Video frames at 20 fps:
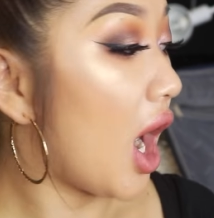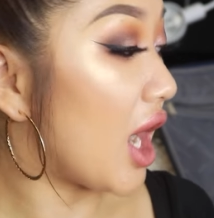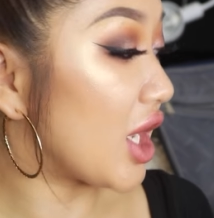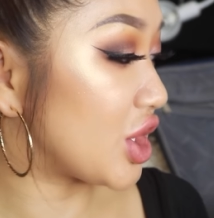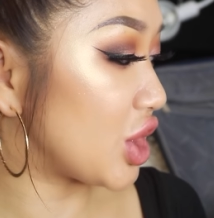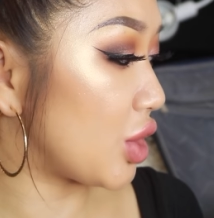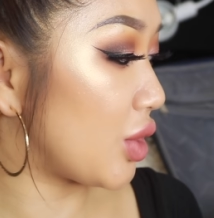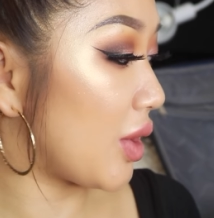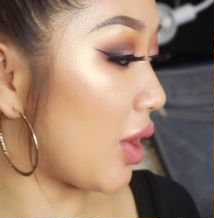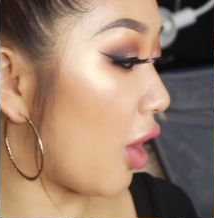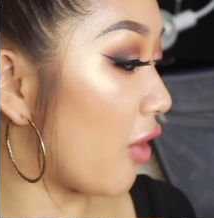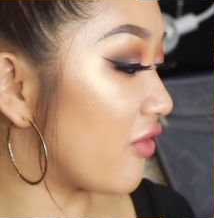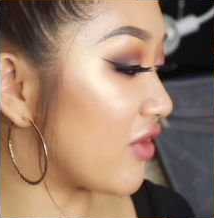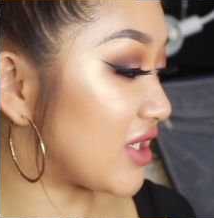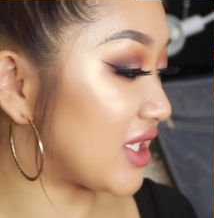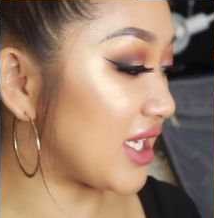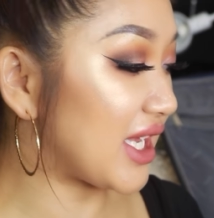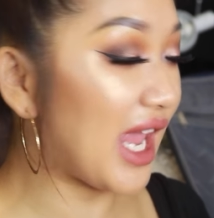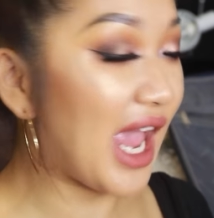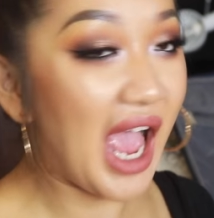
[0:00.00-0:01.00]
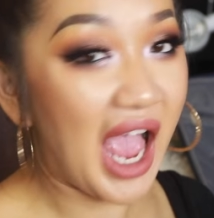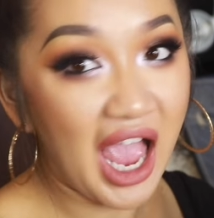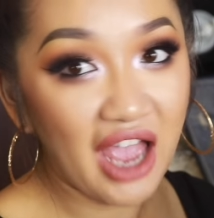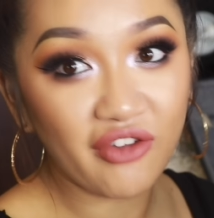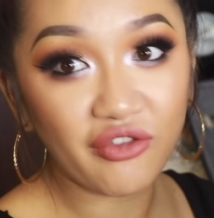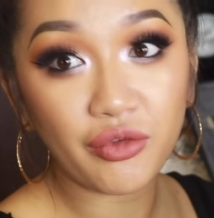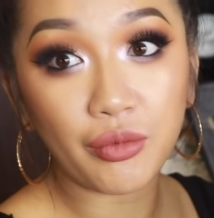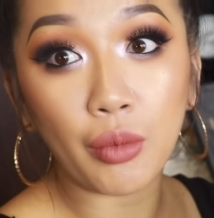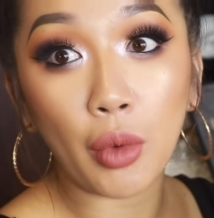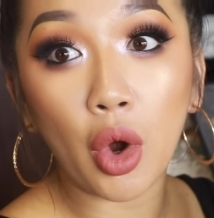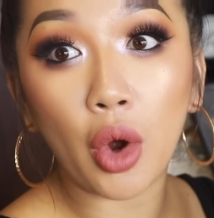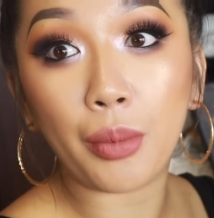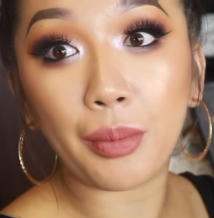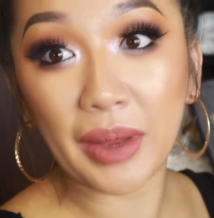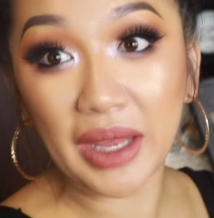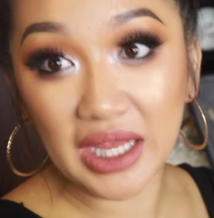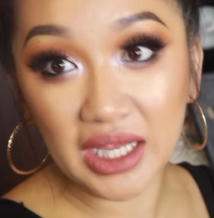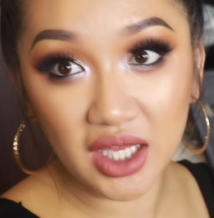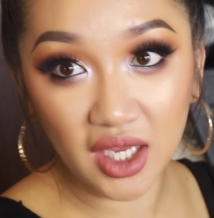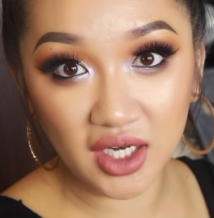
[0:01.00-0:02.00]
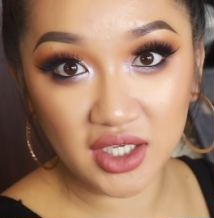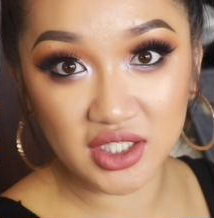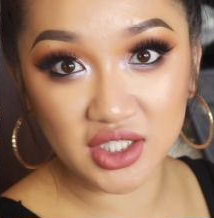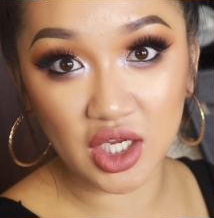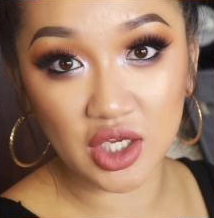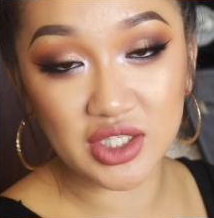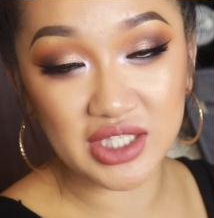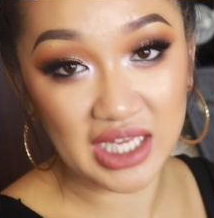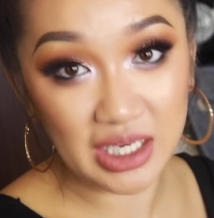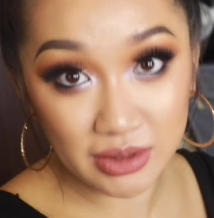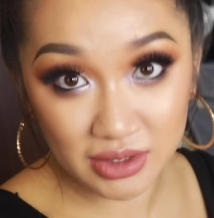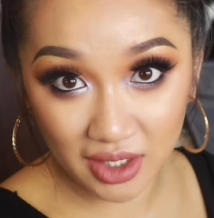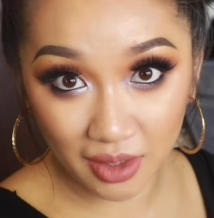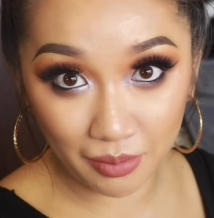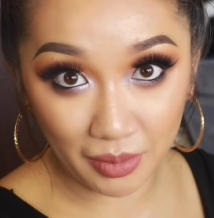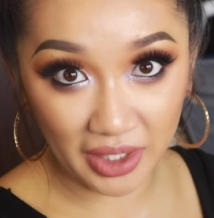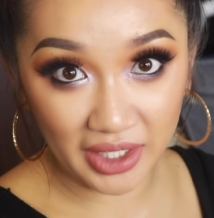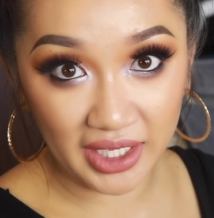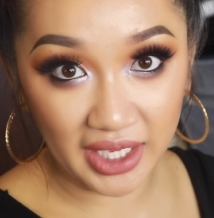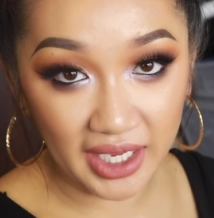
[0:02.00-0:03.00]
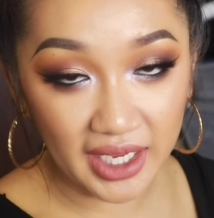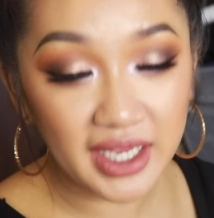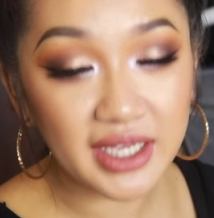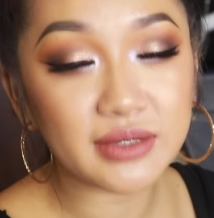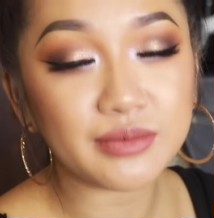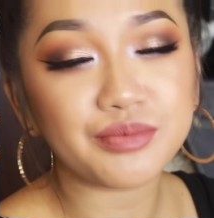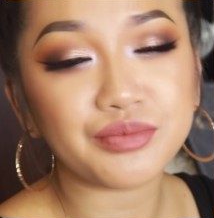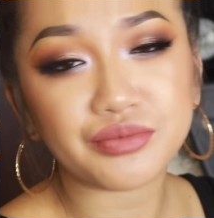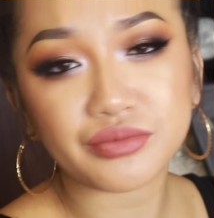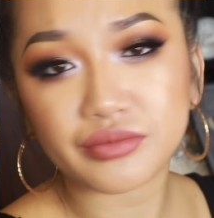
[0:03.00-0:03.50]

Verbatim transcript: I do obviously have more pinky undertones inside my kit,